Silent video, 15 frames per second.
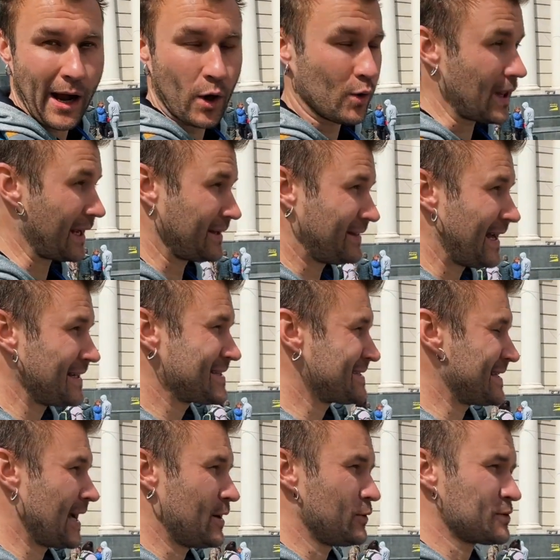like that
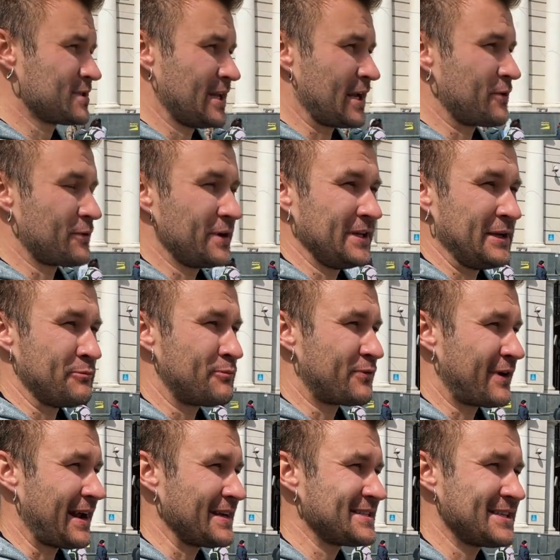sounds like really
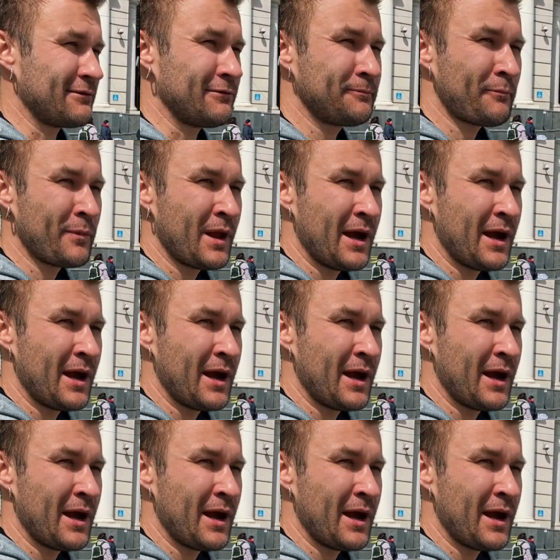impressive.